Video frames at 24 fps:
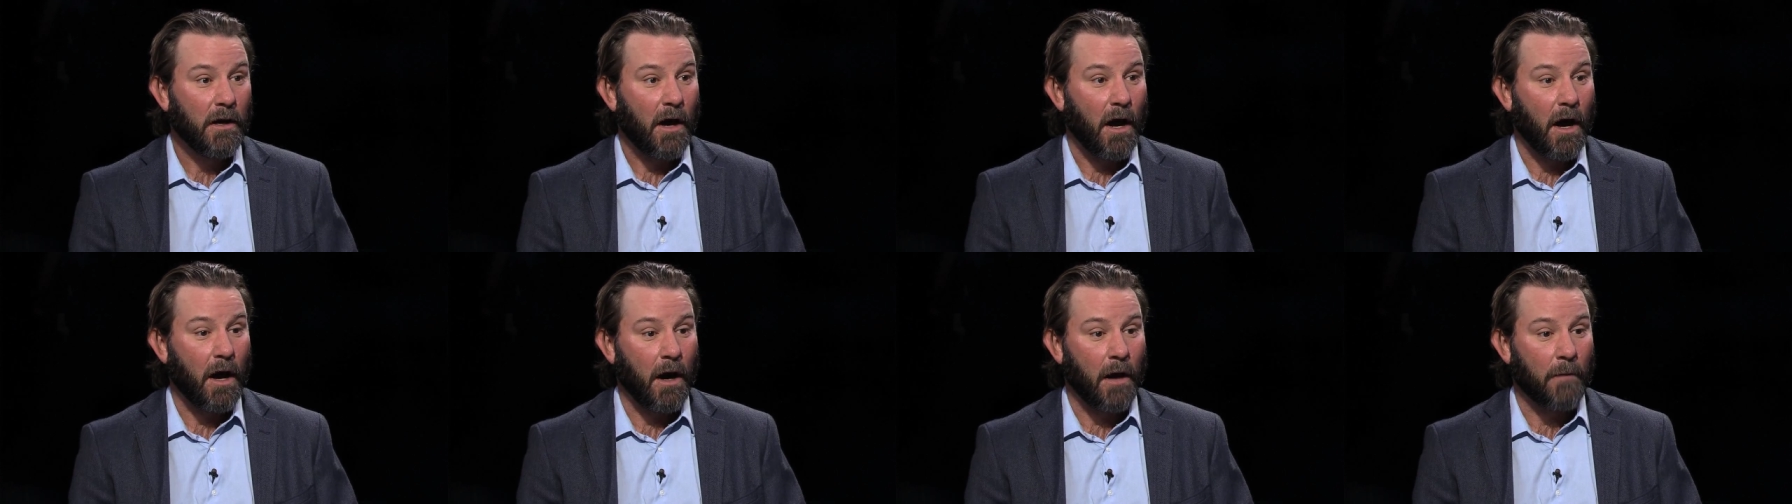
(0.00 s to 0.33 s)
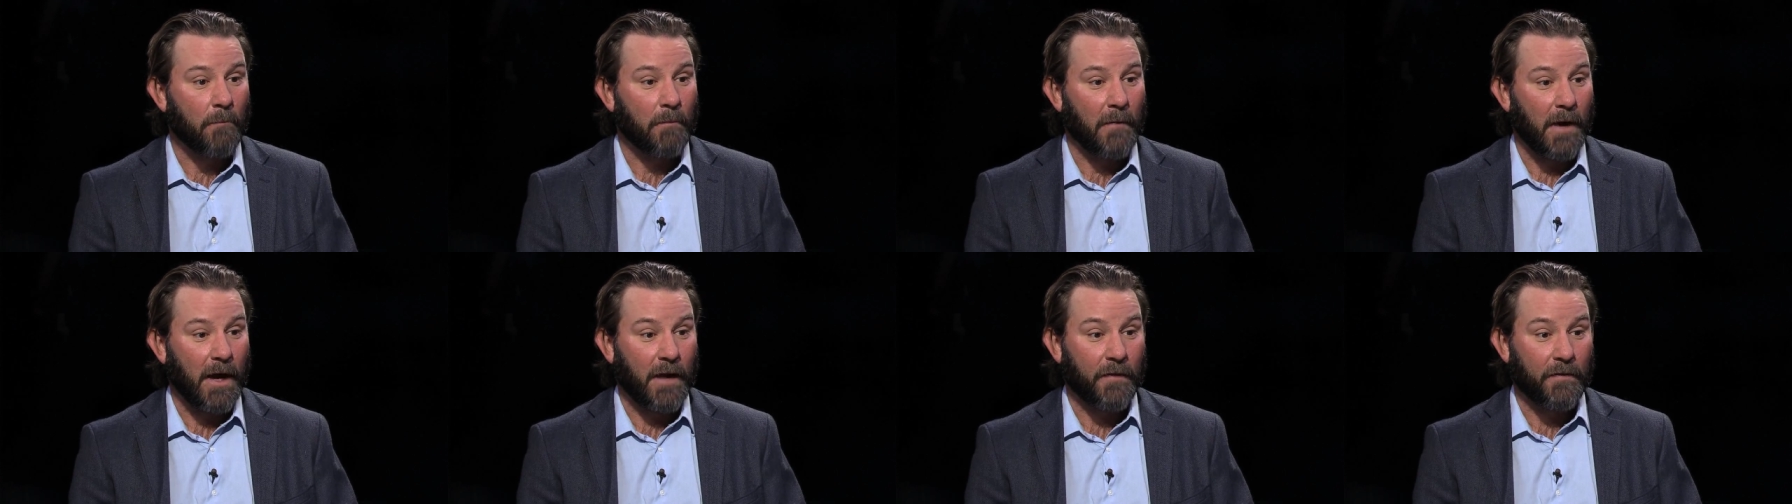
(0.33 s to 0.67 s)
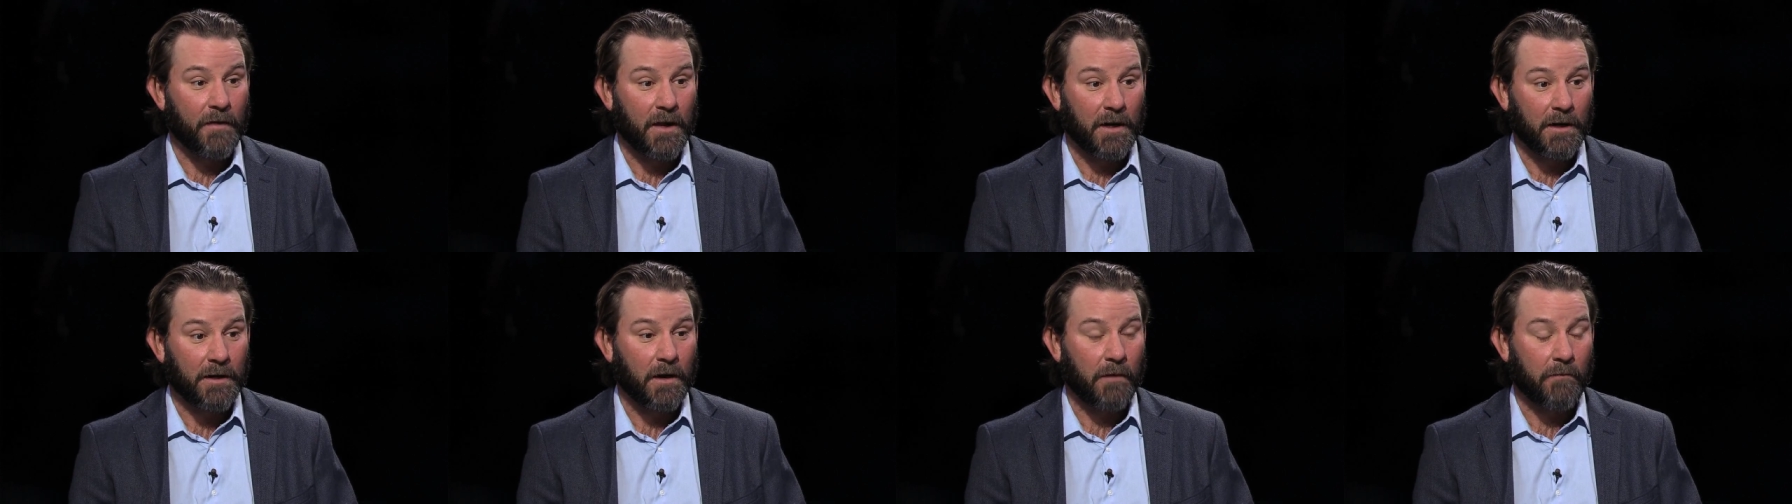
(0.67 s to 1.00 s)
and
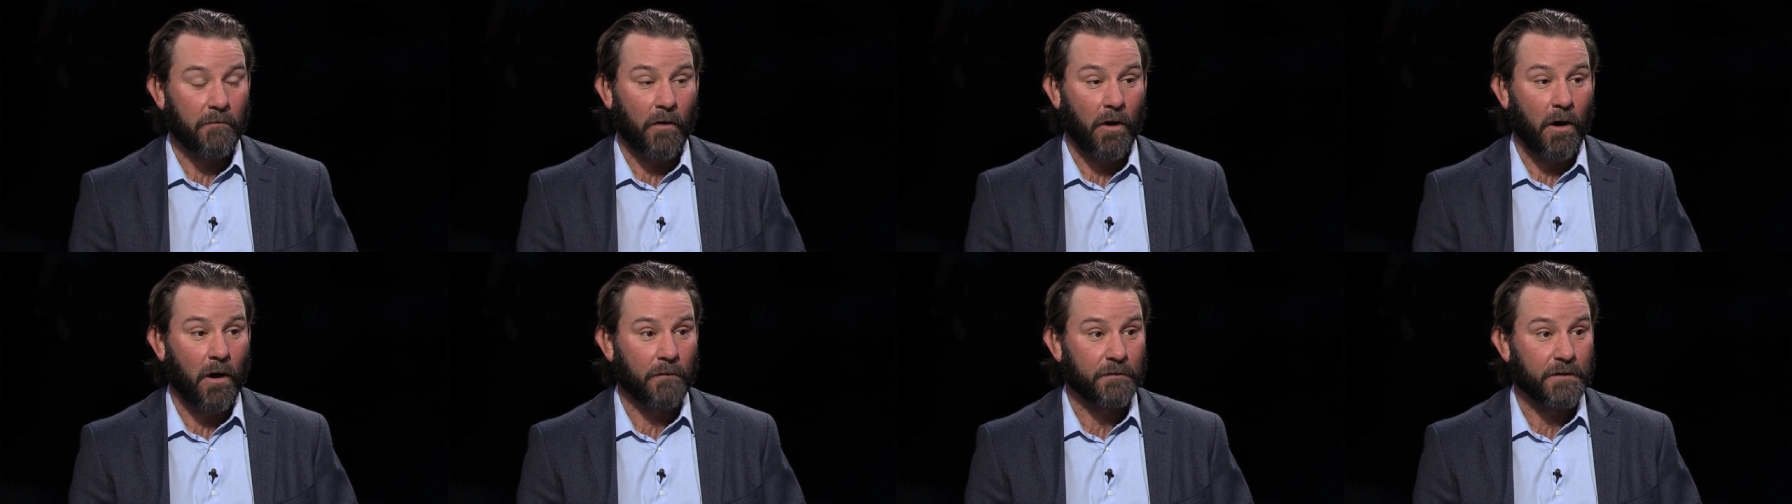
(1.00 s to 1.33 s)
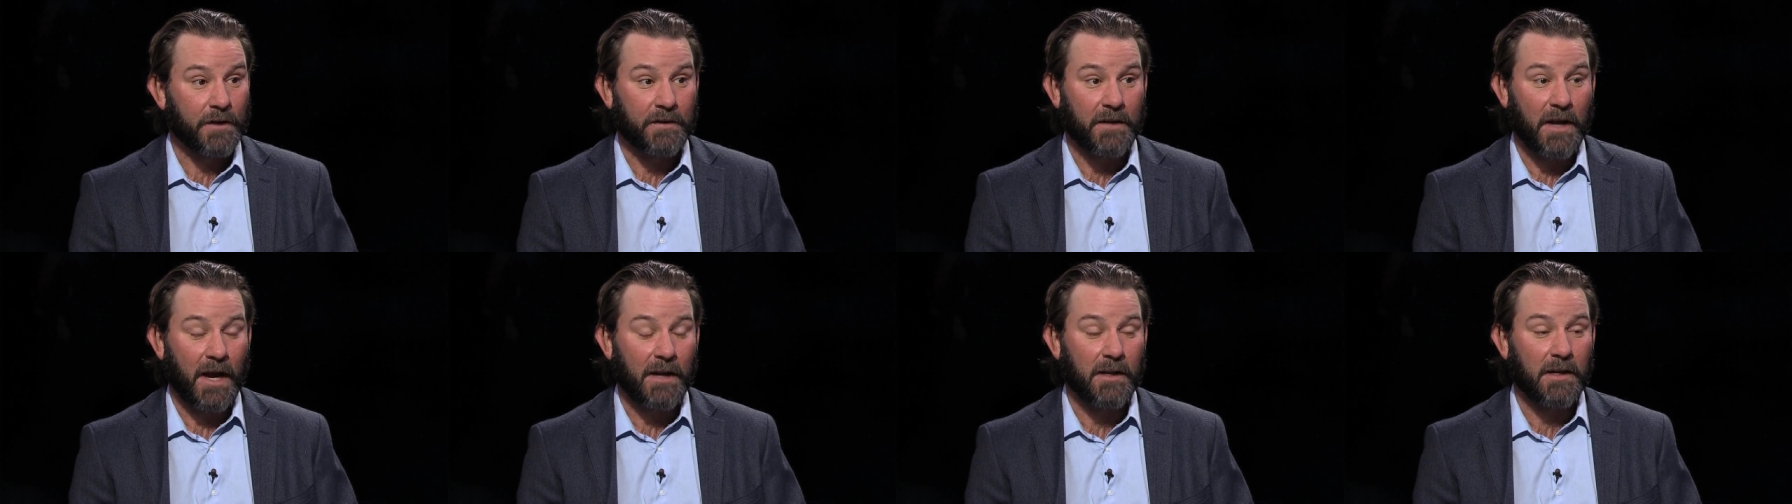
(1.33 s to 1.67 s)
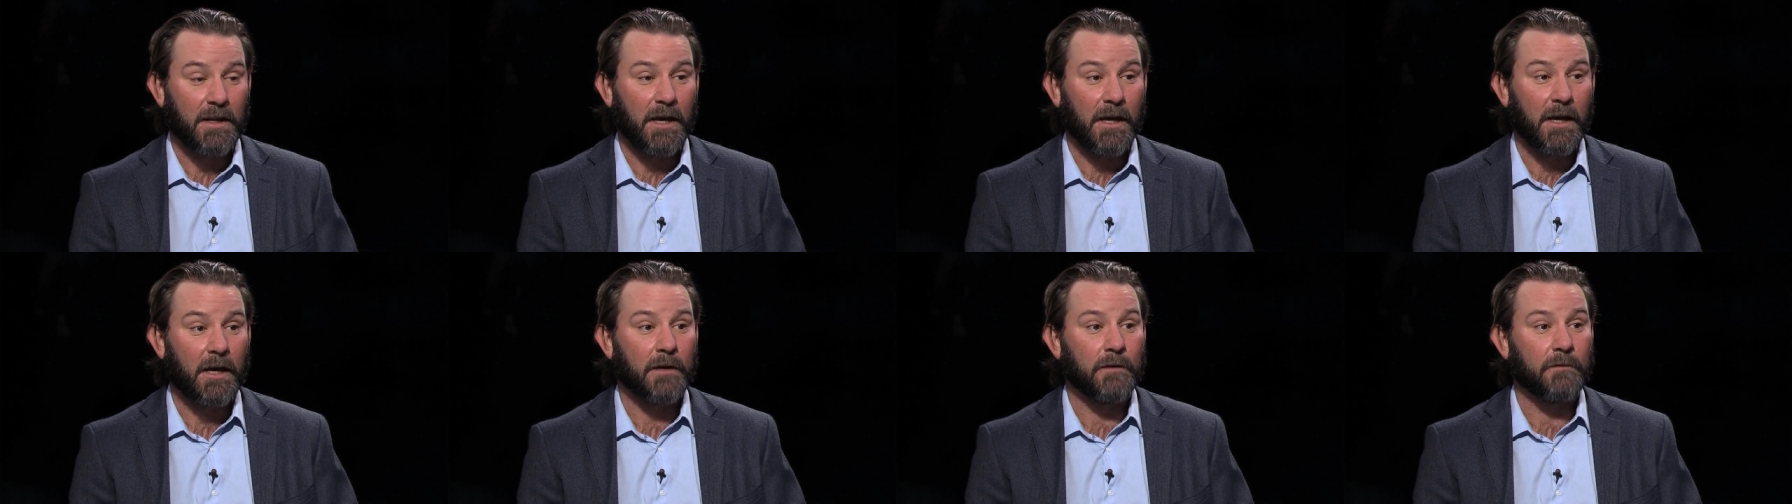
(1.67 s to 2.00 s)
that it involved a dead
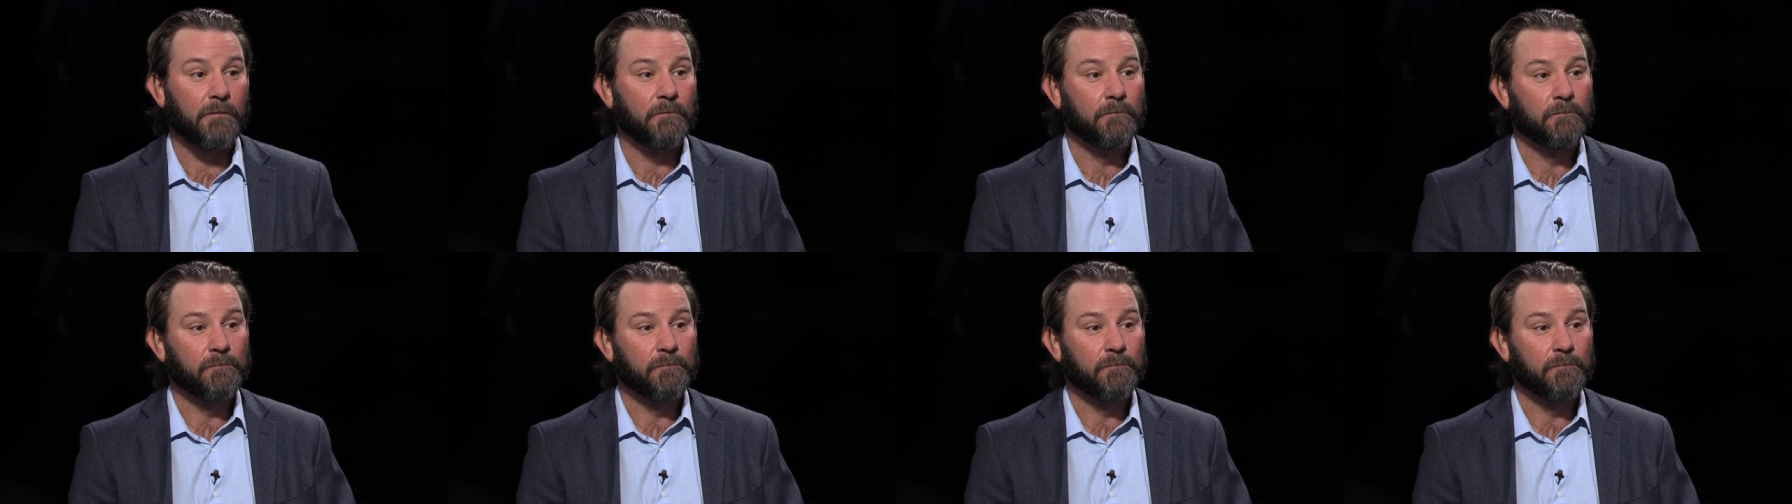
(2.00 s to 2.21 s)
kid.